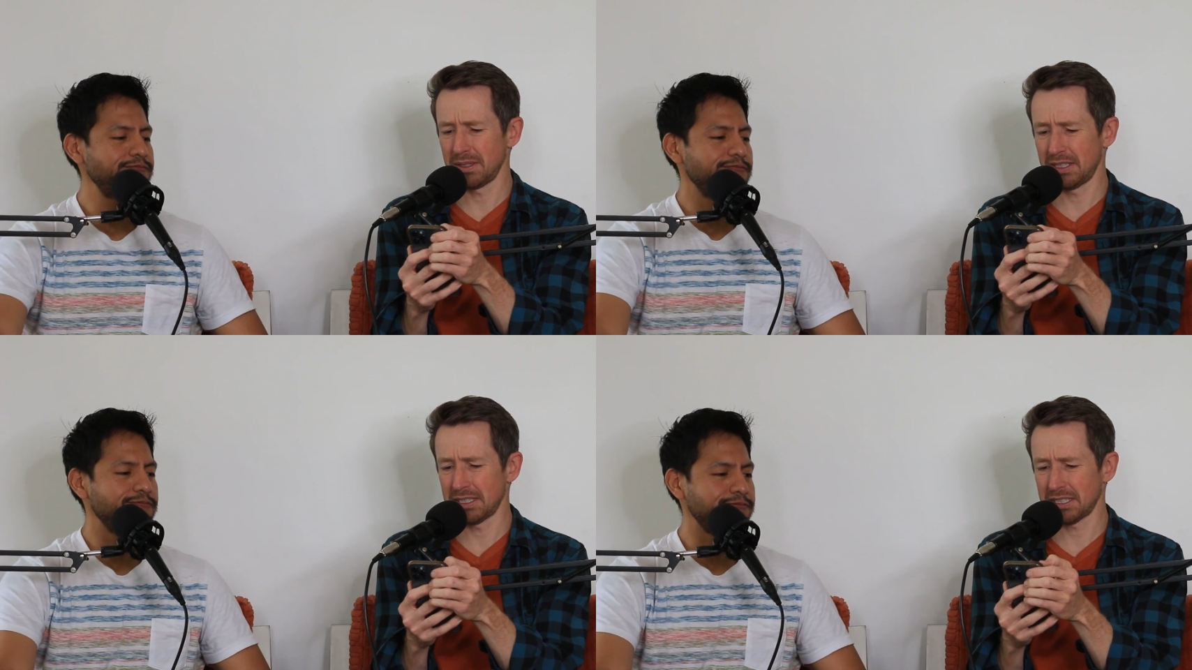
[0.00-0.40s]

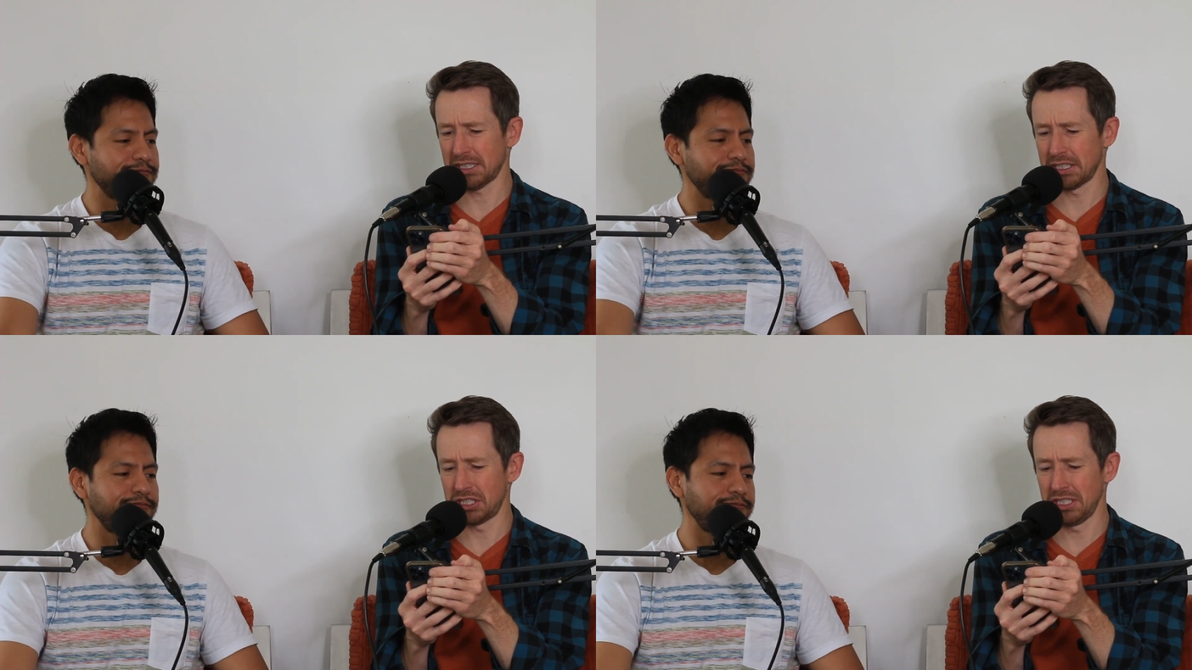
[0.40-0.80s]
Speaker 1: That's
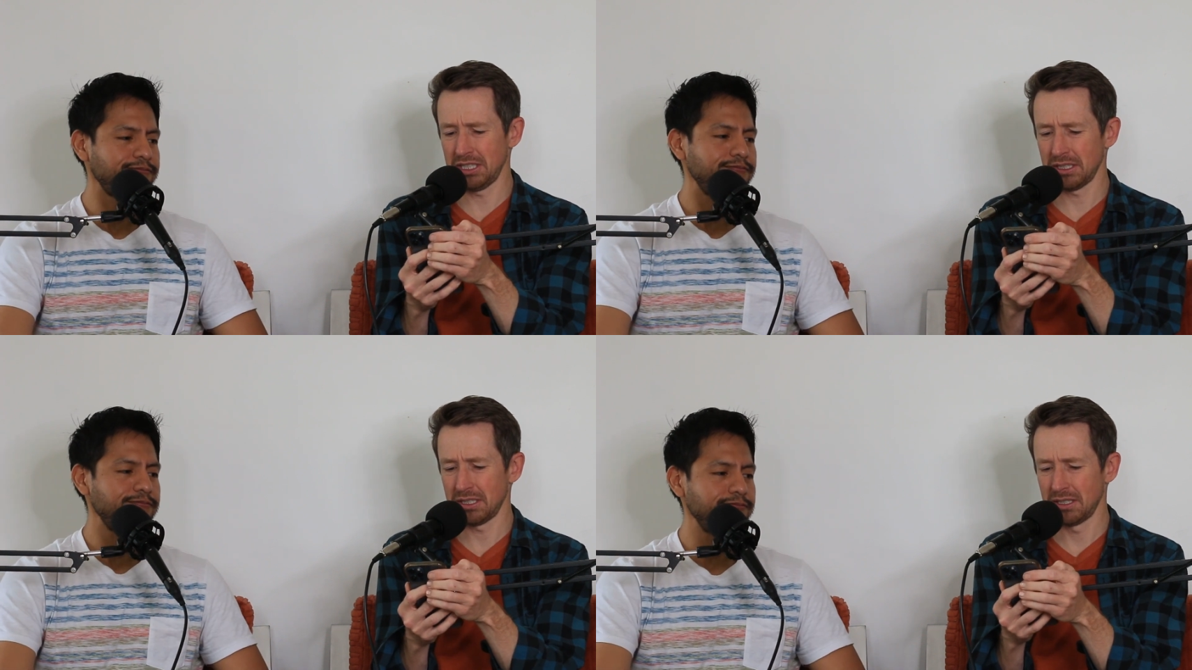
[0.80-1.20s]
like a
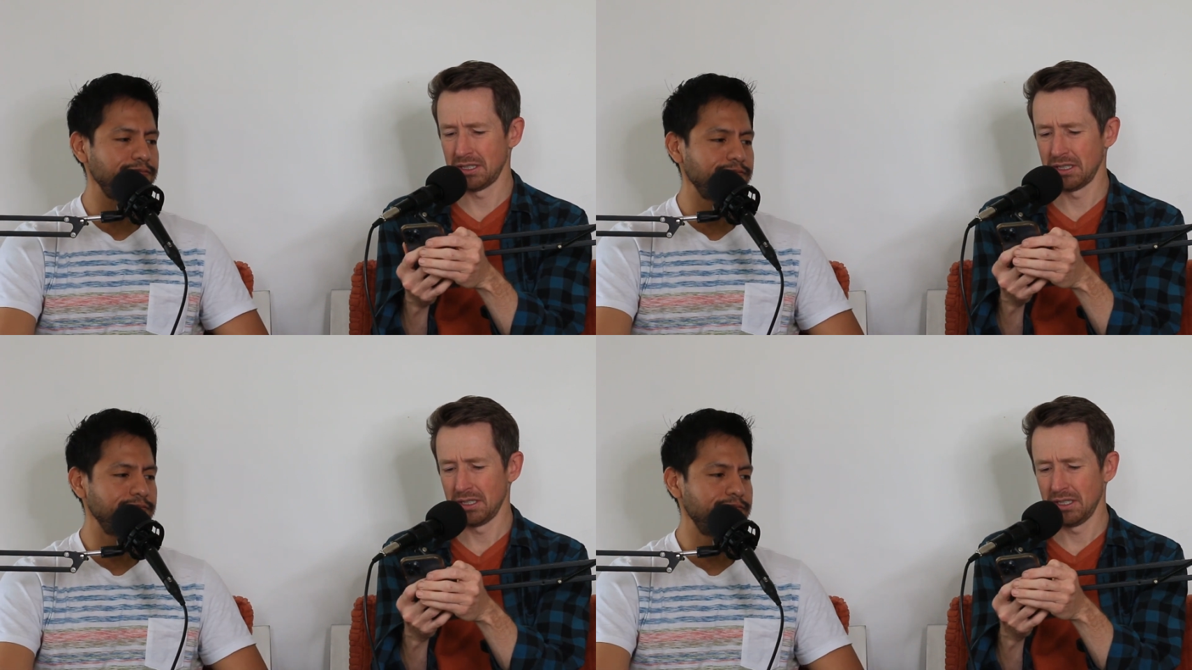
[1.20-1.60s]
sheet?
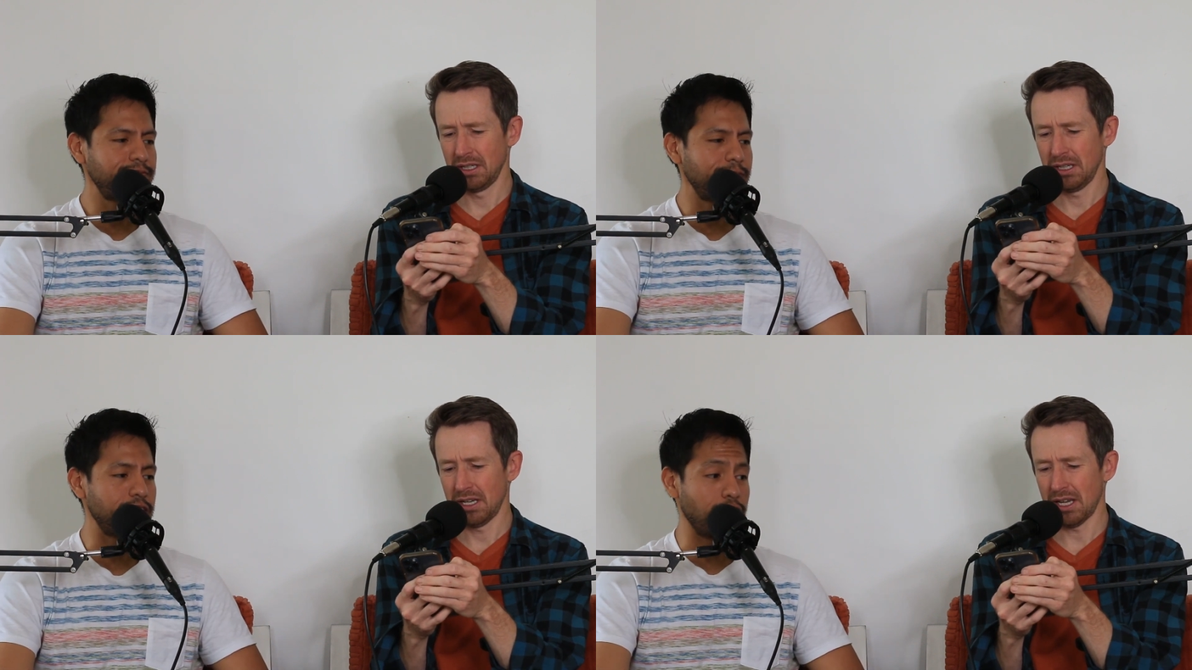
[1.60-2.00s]

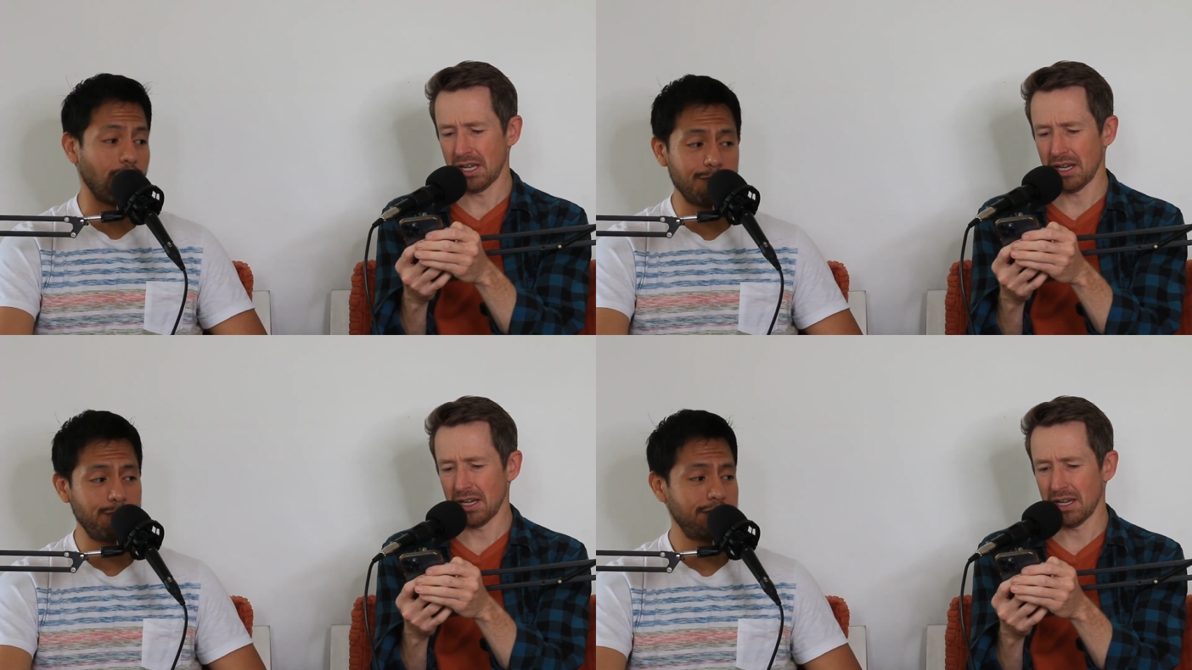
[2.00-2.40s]
A
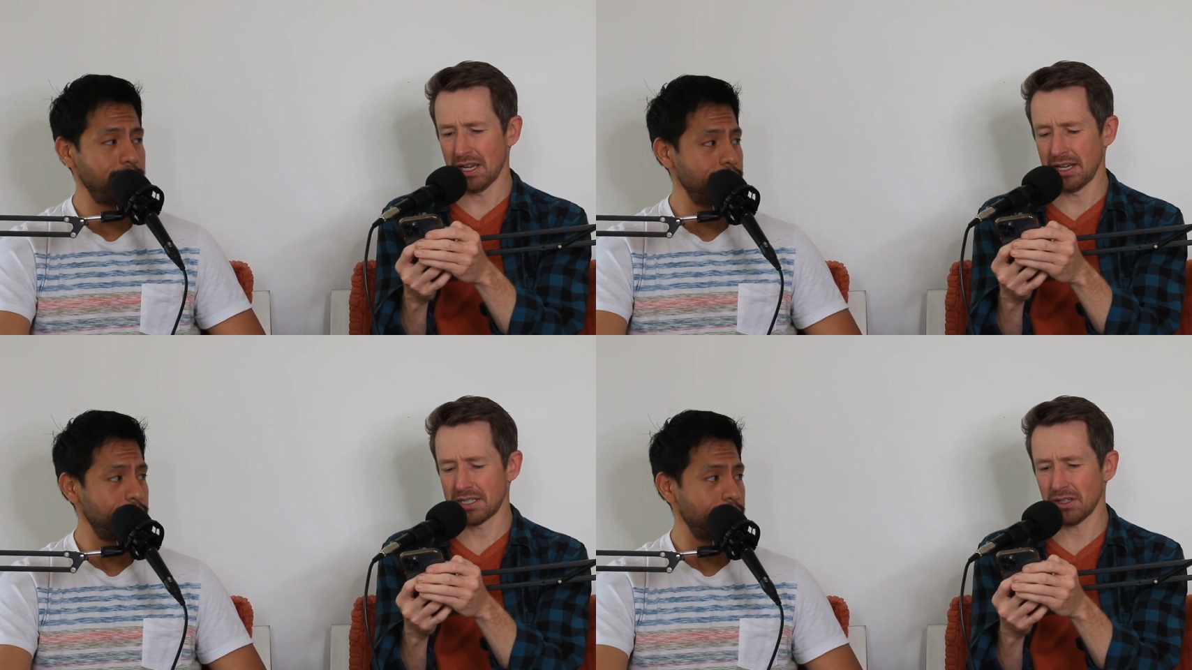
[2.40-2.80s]
tarp? A